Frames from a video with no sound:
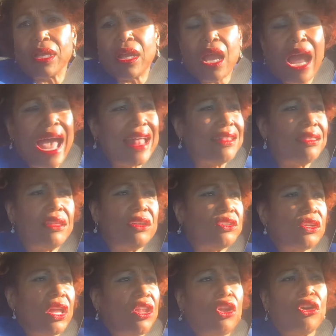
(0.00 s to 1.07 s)
And there's
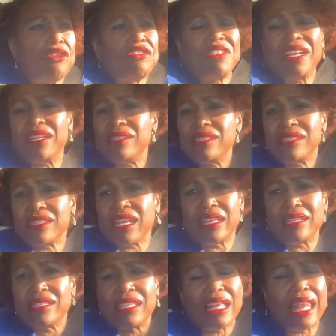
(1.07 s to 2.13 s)
a lot of things can
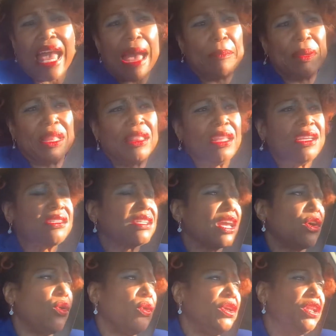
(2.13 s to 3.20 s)
still happen. Things can
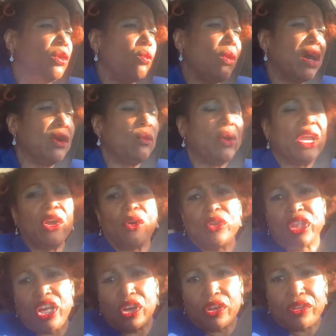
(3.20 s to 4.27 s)
go either one way or
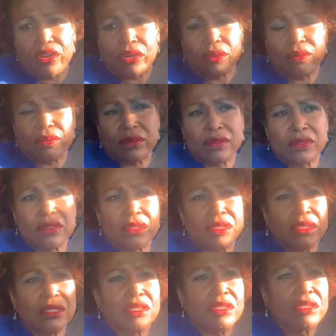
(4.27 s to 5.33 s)
the other.
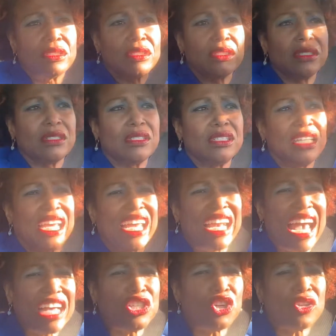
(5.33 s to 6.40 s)
Can
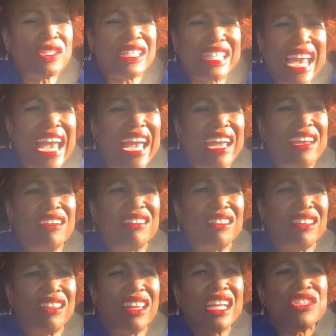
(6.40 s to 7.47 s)
I just say,
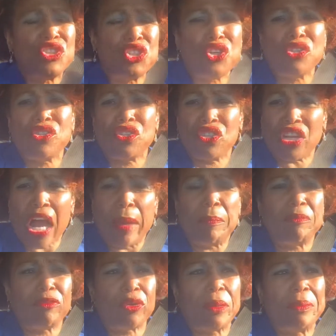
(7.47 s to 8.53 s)
let's just stop
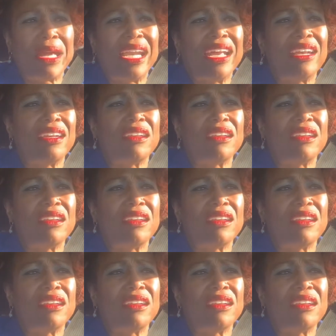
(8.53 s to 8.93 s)
for a minute